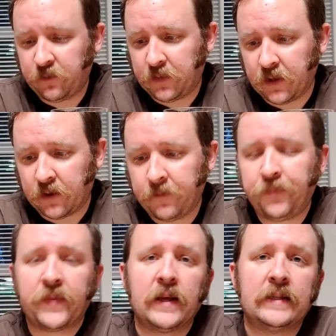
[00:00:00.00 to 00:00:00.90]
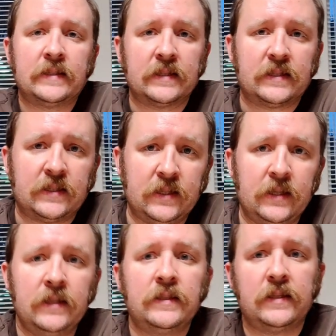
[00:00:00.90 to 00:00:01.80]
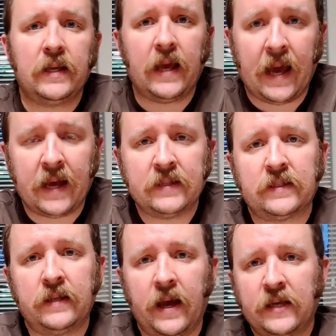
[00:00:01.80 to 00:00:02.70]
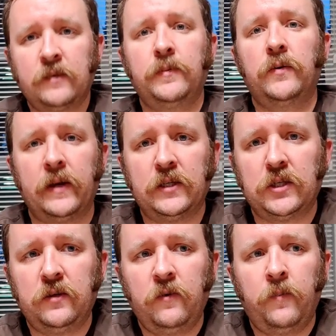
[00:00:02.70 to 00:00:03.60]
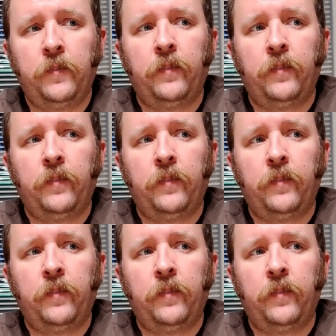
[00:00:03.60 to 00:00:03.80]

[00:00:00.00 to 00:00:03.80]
beer succeeds as an exploration